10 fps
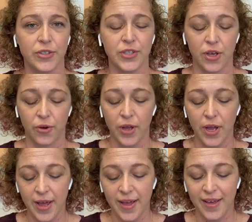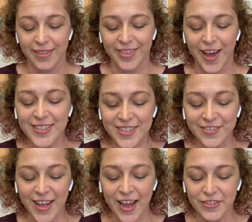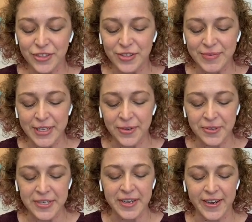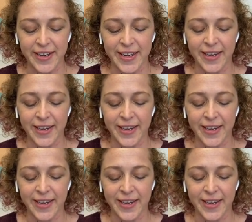So lots of live streaming going on.